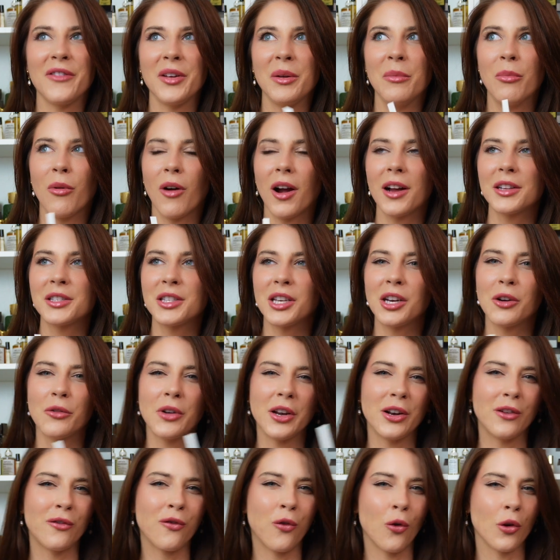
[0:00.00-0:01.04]
Vibrato
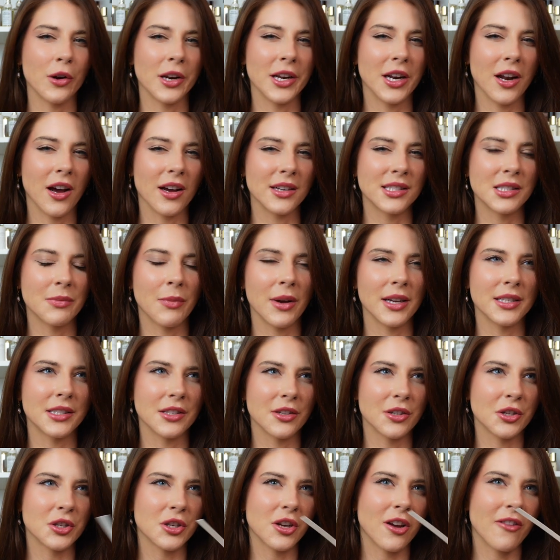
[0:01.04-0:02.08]
and forty knots by
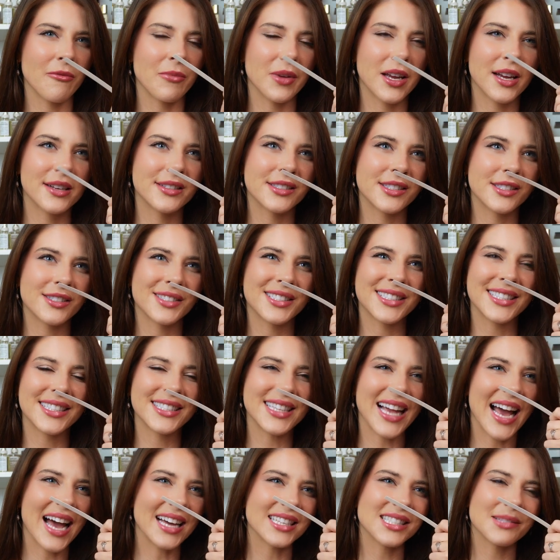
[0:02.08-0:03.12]
Roja, because there's this
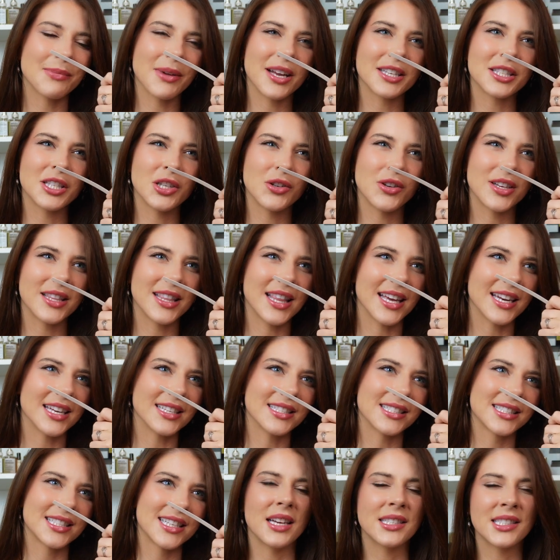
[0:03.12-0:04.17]
aspect to it that
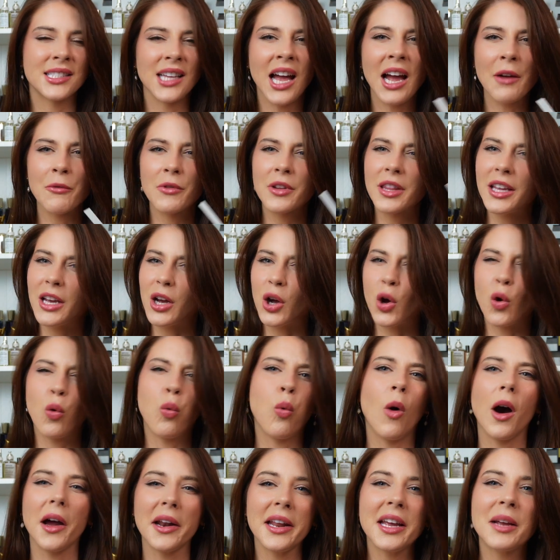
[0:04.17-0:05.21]
is, it's not really
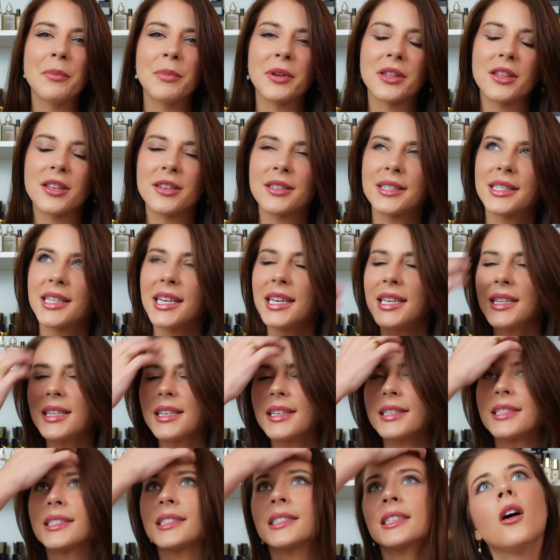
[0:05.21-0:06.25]
aquatic, but there's like
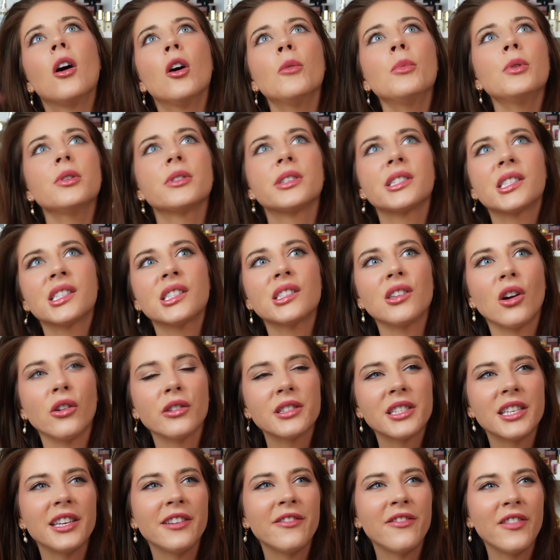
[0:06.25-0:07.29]
this almost
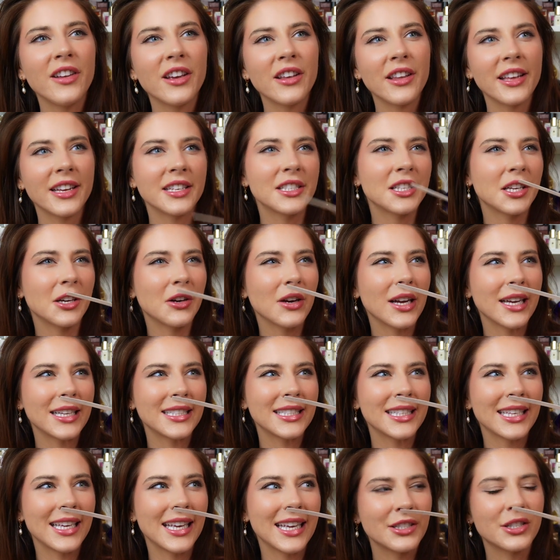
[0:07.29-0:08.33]
salty feeling to
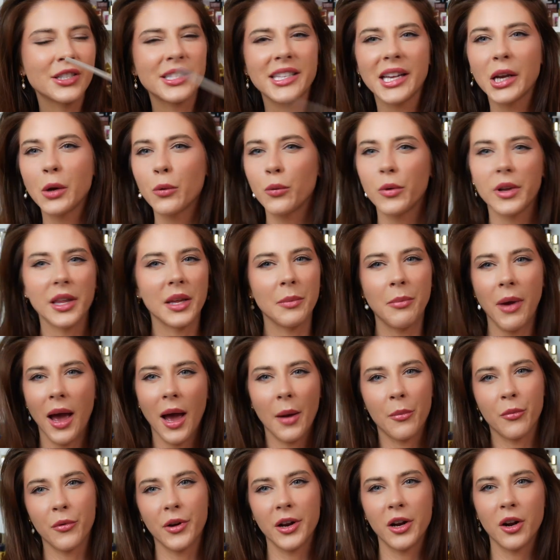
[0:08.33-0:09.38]
it, just like really
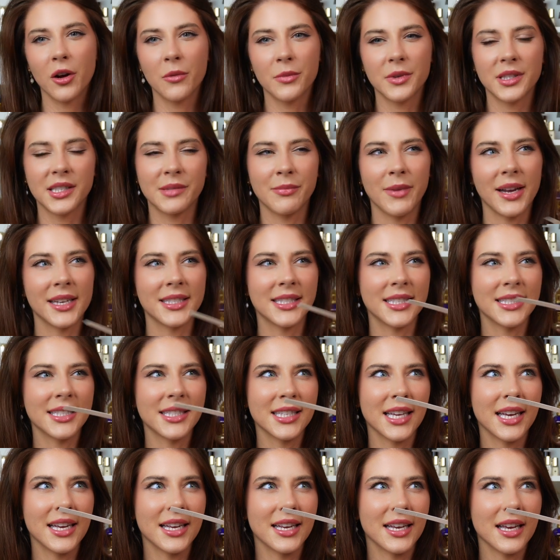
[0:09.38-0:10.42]
peppery. It almost makes
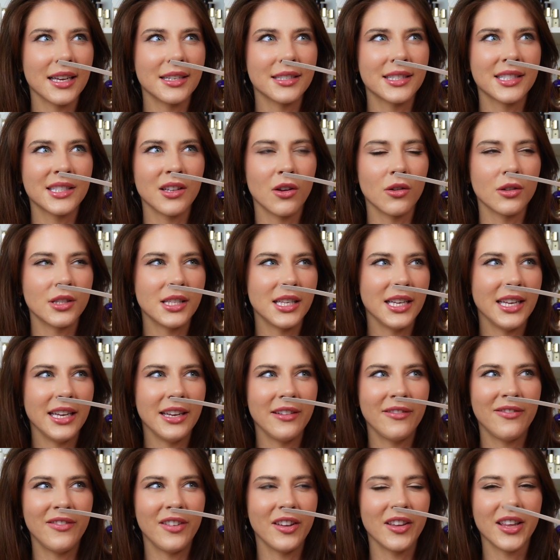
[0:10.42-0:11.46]
this like
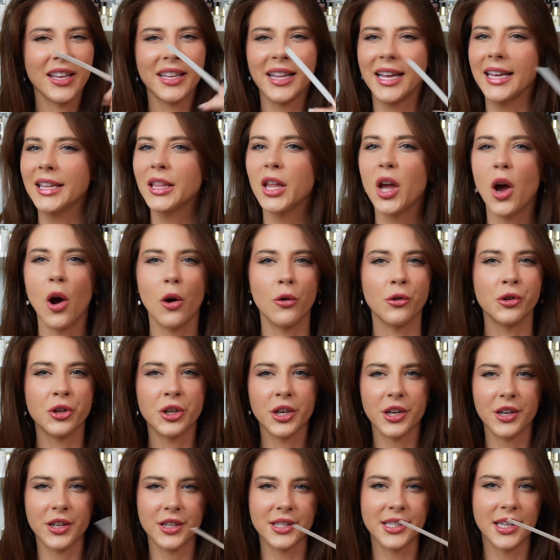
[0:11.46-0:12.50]
salty feeling like the
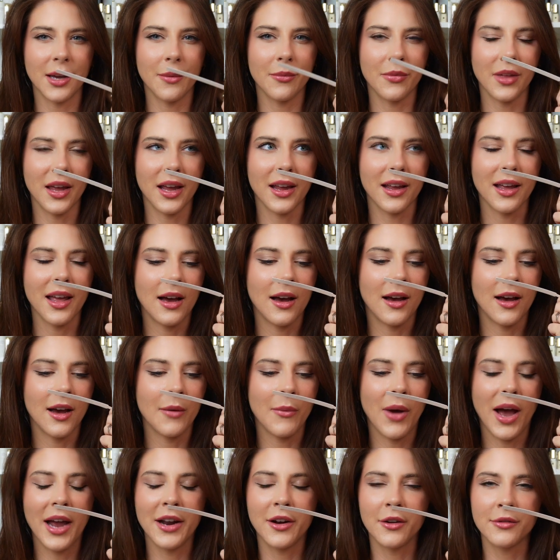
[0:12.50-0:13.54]
ocean or something.
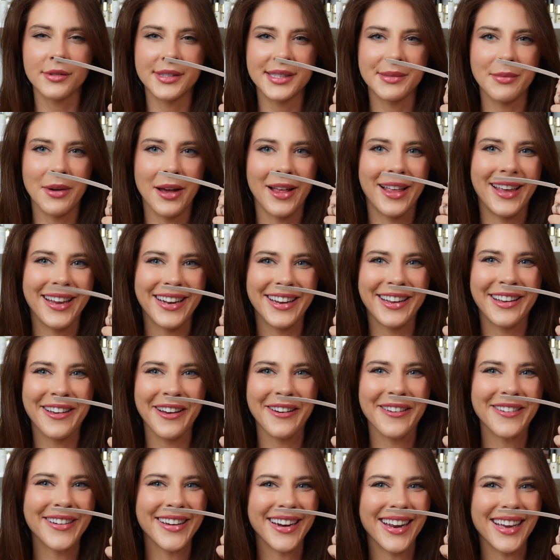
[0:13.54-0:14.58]
Um, I don't smell any
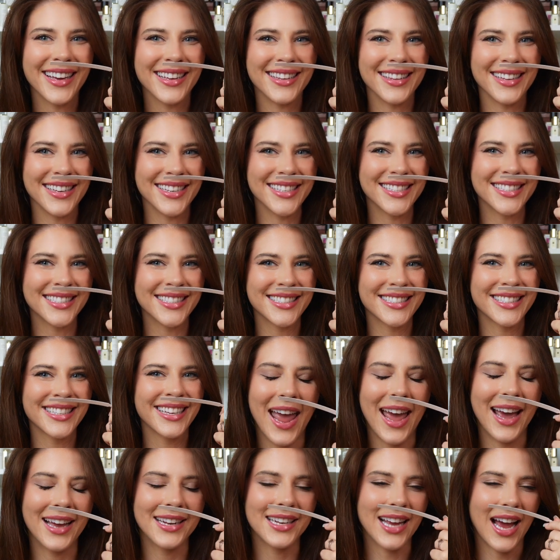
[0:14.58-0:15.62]
coconut in this,
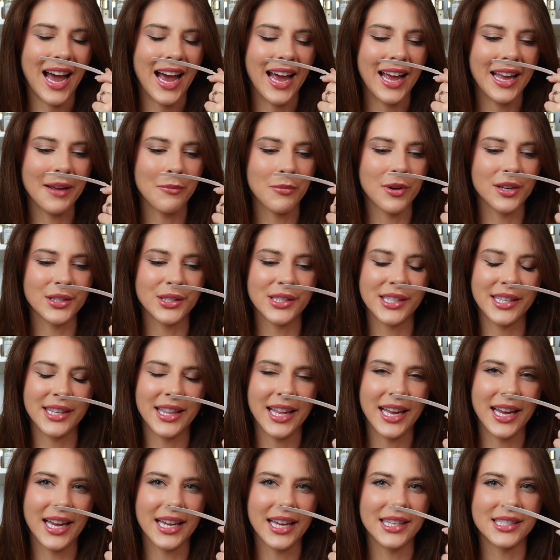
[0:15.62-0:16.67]
and I personally
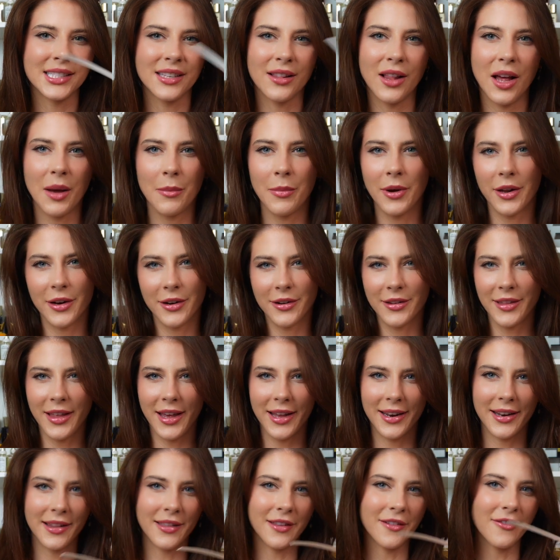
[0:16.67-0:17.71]
think it's a lot better
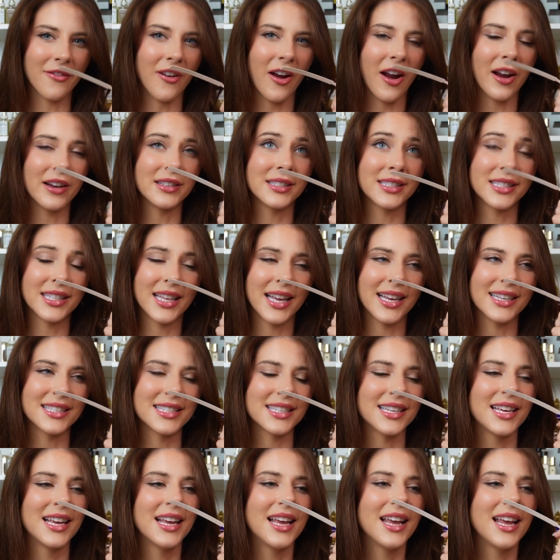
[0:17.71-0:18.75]
than the fragrance that
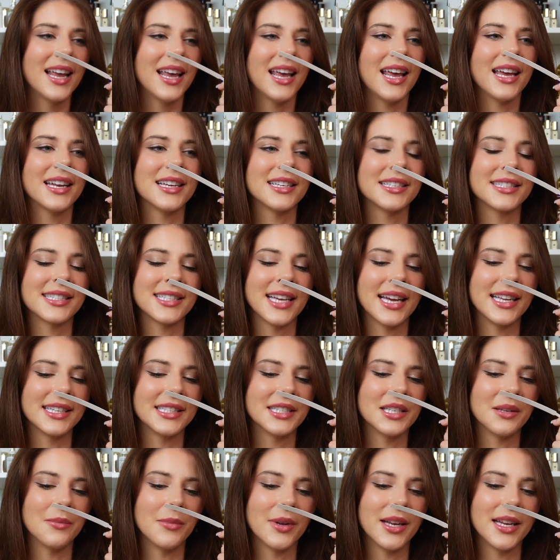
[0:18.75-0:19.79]
it is said
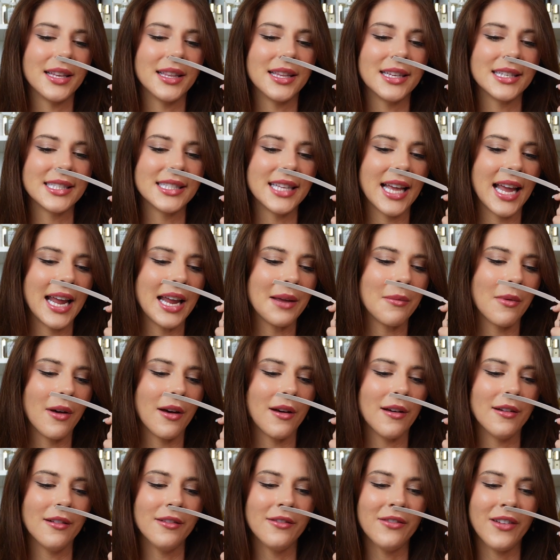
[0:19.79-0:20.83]
to be the same
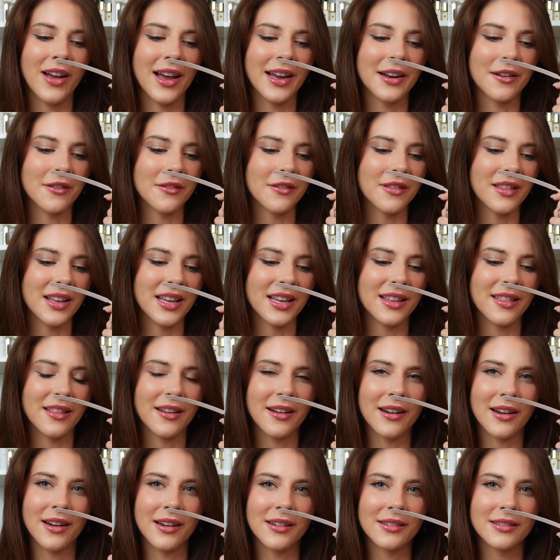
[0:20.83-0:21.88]
of. I don't think
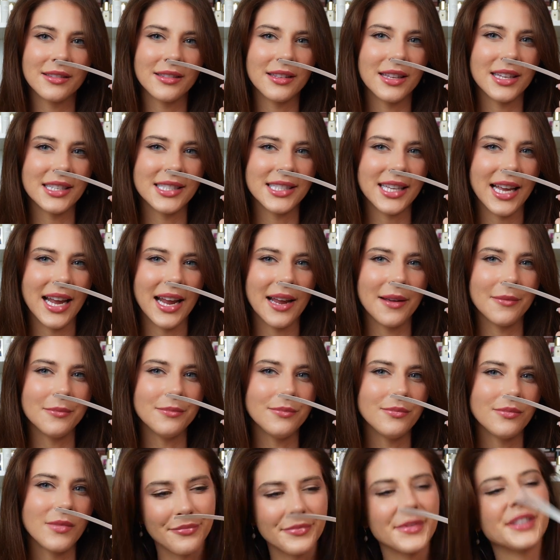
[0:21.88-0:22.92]
they're the same.
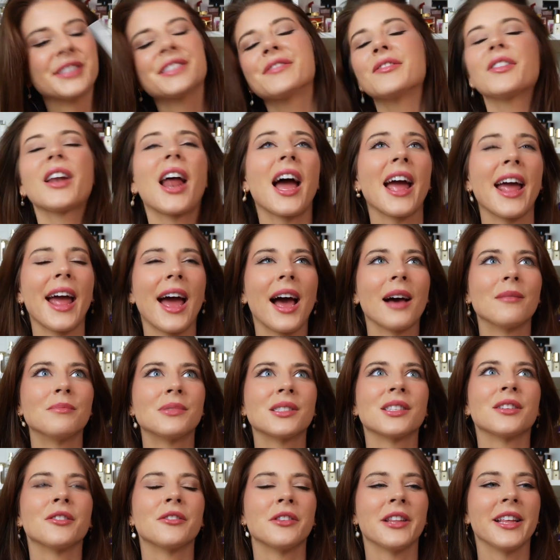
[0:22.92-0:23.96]
This one I
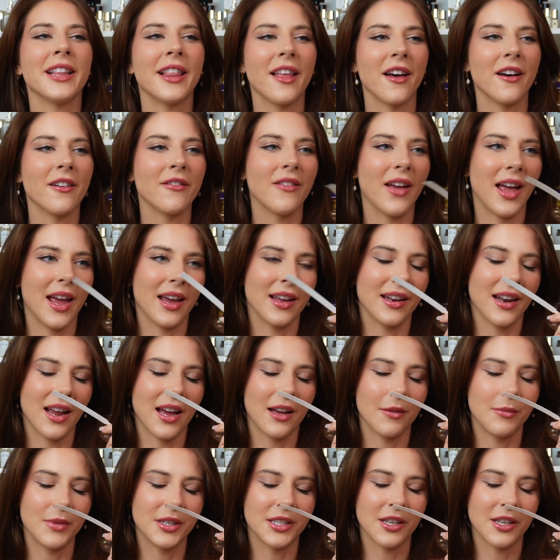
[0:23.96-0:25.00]
absolutely love, and I'll be